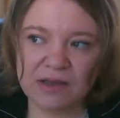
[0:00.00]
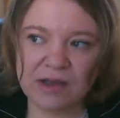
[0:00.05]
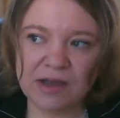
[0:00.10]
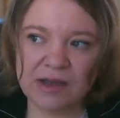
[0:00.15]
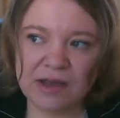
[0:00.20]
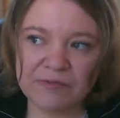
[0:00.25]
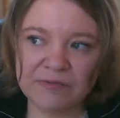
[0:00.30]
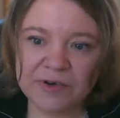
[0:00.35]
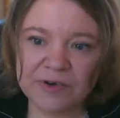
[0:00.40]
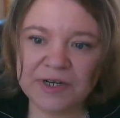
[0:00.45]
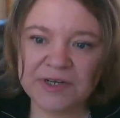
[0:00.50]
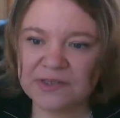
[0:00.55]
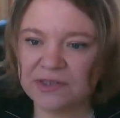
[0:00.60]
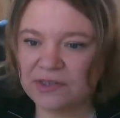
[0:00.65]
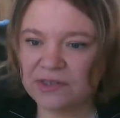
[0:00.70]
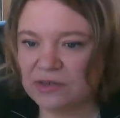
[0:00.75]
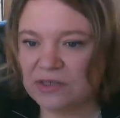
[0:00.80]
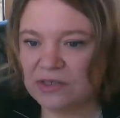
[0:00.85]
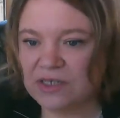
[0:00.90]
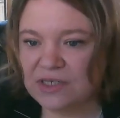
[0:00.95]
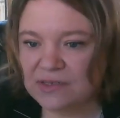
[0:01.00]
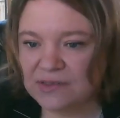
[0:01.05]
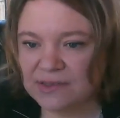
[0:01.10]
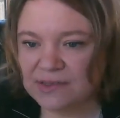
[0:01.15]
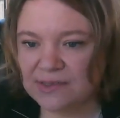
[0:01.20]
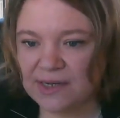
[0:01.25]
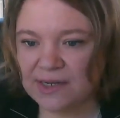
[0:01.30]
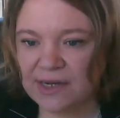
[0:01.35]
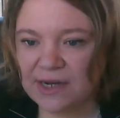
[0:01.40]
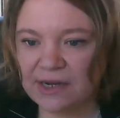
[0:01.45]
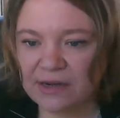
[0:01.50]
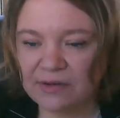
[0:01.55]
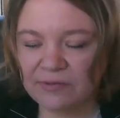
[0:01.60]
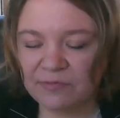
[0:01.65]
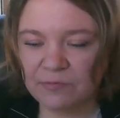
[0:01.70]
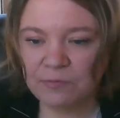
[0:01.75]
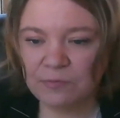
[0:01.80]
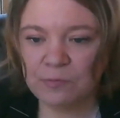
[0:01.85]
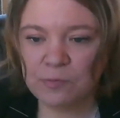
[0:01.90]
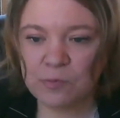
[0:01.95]
Every student needs to
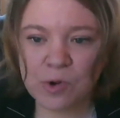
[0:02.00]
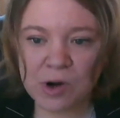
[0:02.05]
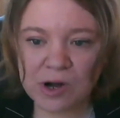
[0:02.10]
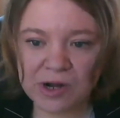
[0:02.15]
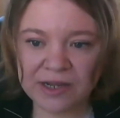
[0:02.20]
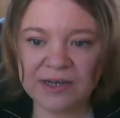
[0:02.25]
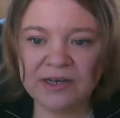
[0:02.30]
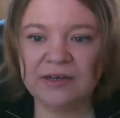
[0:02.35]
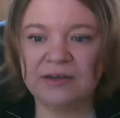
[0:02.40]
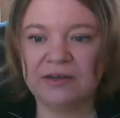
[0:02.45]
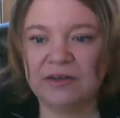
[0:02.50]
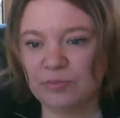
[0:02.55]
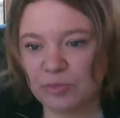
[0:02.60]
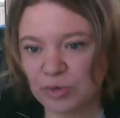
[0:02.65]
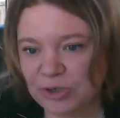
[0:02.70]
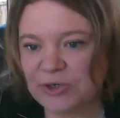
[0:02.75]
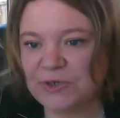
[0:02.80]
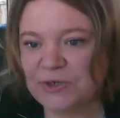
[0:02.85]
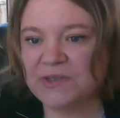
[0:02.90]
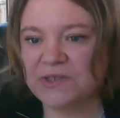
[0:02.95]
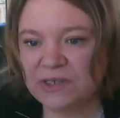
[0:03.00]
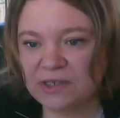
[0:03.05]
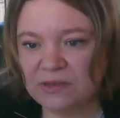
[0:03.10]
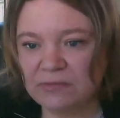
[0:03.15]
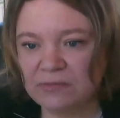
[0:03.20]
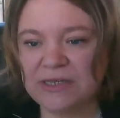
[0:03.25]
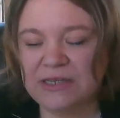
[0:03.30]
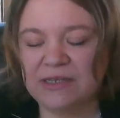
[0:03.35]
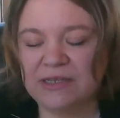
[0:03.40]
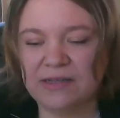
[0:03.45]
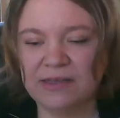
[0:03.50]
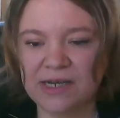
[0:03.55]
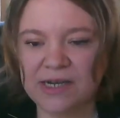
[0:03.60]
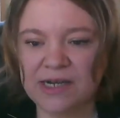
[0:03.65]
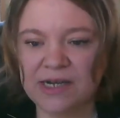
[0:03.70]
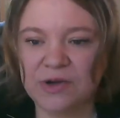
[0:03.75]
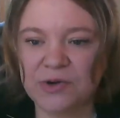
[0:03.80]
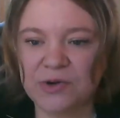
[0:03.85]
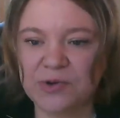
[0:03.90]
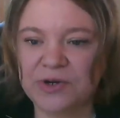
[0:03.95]
have one person within
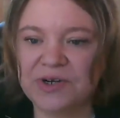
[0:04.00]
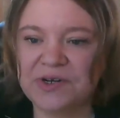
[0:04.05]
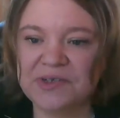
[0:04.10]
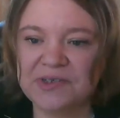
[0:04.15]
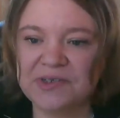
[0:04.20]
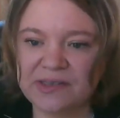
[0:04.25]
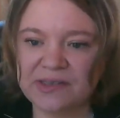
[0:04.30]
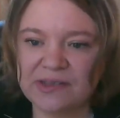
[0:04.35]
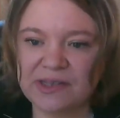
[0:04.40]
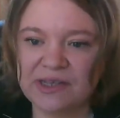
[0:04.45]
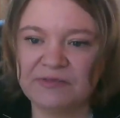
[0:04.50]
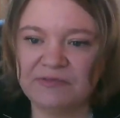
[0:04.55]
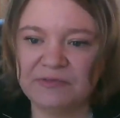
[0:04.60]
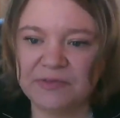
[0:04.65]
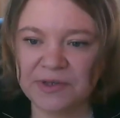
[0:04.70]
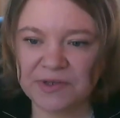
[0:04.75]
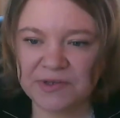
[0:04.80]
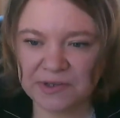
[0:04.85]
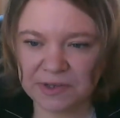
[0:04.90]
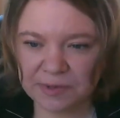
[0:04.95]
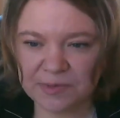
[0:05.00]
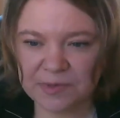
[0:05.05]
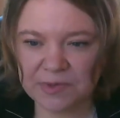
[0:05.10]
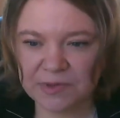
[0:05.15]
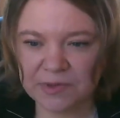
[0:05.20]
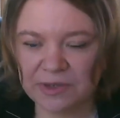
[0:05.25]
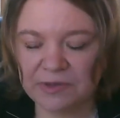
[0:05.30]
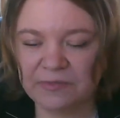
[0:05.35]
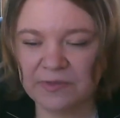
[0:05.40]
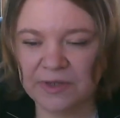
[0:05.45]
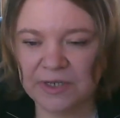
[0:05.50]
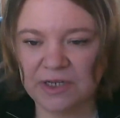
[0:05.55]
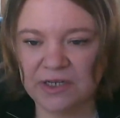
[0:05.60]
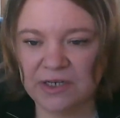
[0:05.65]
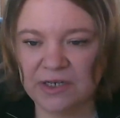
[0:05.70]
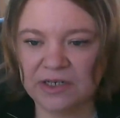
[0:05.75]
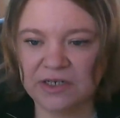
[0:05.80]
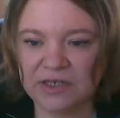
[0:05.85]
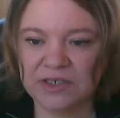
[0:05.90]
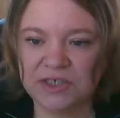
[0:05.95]
that course that they feel some sort of a
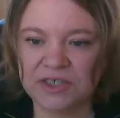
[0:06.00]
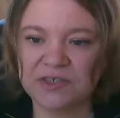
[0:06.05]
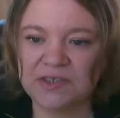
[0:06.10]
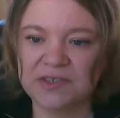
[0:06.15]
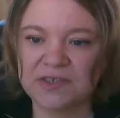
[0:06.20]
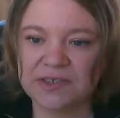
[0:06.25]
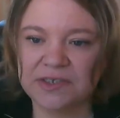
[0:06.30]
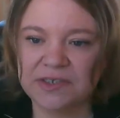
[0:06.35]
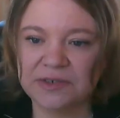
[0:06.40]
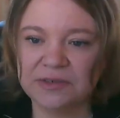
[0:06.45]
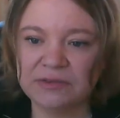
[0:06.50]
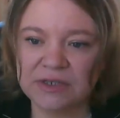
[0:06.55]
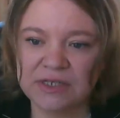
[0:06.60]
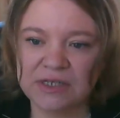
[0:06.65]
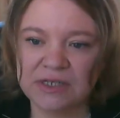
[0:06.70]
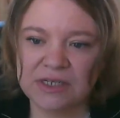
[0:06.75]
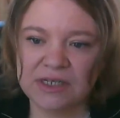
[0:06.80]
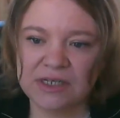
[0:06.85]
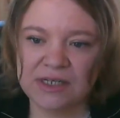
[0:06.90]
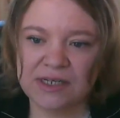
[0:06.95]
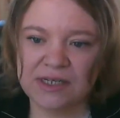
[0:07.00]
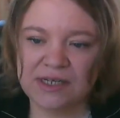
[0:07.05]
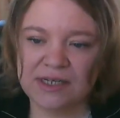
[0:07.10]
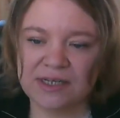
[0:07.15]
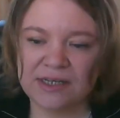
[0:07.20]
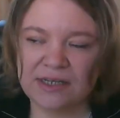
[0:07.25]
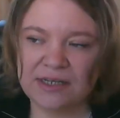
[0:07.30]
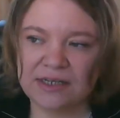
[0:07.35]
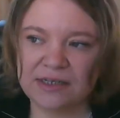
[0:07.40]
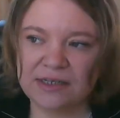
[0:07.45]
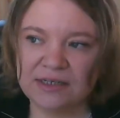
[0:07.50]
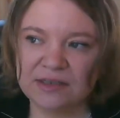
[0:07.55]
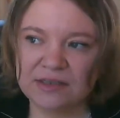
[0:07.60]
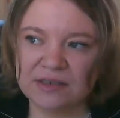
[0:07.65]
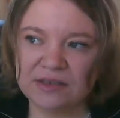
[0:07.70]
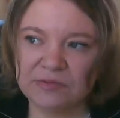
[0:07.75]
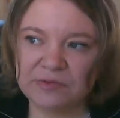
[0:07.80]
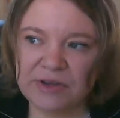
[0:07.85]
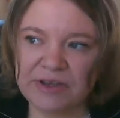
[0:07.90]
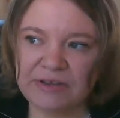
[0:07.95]
connection to. And
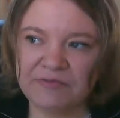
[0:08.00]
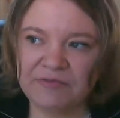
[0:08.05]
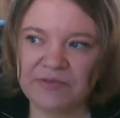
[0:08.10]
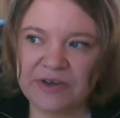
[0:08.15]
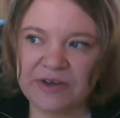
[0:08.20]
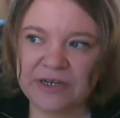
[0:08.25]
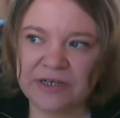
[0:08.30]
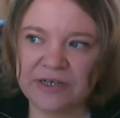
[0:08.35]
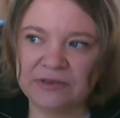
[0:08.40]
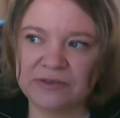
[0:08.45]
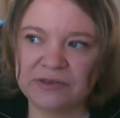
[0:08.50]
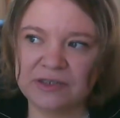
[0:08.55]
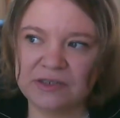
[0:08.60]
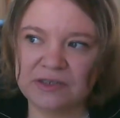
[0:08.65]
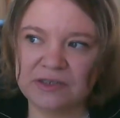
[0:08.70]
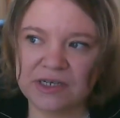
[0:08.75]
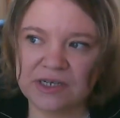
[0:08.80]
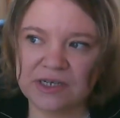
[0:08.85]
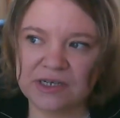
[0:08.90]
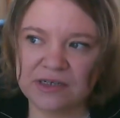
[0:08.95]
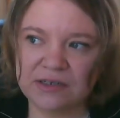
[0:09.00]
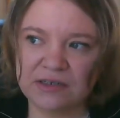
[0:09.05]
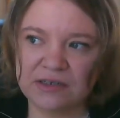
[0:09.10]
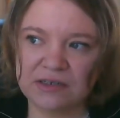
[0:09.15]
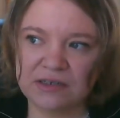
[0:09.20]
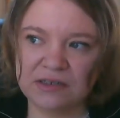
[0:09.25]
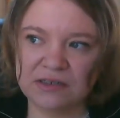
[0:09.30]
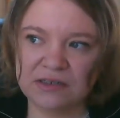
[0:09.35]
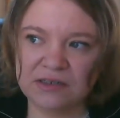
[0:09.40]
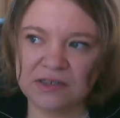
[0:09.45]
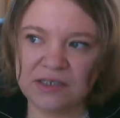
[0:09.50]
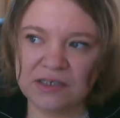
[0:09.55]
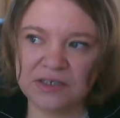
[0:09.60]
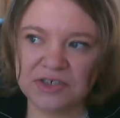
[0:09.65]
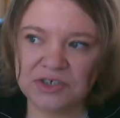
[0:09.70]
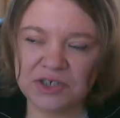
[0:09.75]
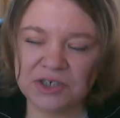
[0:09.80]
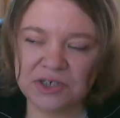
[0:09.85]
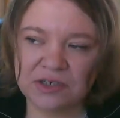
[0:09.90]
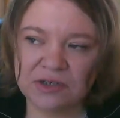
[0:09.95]
we found that
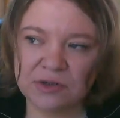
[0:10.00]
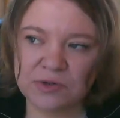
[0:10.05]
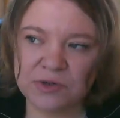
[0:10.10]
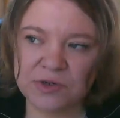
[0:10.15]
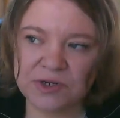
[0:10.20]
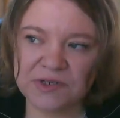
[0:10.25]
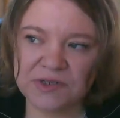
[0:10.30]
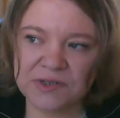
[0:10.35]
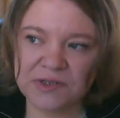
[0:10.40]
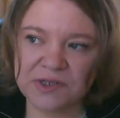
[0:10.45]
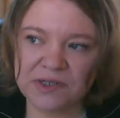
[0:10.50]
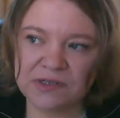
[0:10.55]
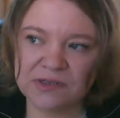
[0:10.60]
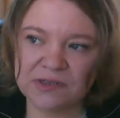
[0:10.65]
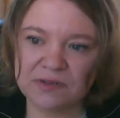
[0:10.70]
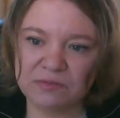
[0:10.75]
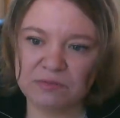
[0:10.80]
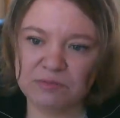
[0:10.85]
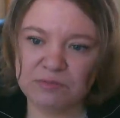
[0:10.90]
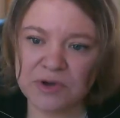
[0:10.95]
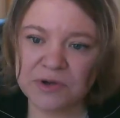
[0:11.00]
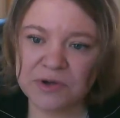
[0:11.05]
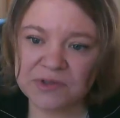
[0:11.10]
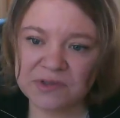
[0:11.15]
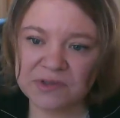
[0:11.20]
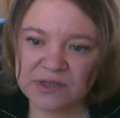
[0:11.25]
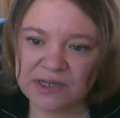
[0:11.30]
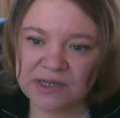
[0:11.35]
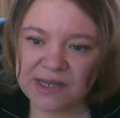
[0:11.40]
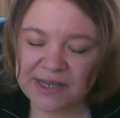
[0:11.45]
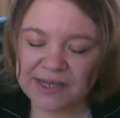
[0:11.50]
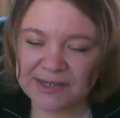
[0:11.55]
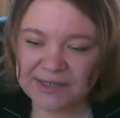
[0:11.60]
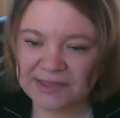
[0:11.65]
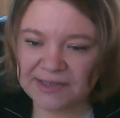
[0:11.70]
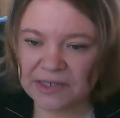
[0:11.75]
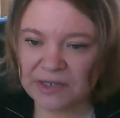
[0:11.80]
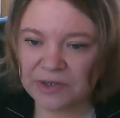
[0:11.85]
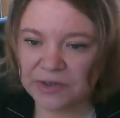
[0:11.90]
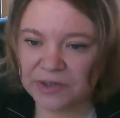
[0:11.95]
teaching courses mostly
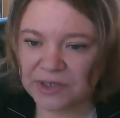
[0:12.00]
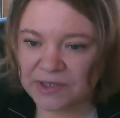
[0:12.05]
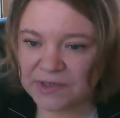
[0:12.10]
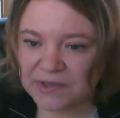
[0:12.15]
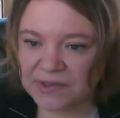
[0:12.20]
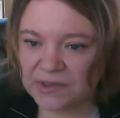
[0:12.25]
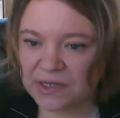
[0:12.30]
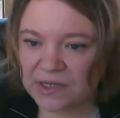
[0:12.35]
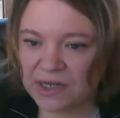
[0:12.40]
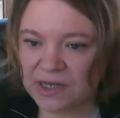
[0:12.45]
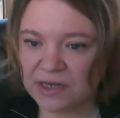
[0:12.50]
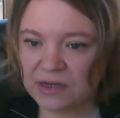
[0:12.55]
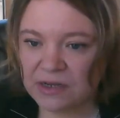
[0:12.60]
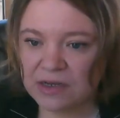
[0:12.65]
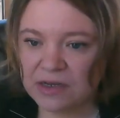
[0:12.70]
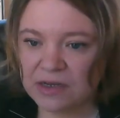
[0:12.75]
asynchronously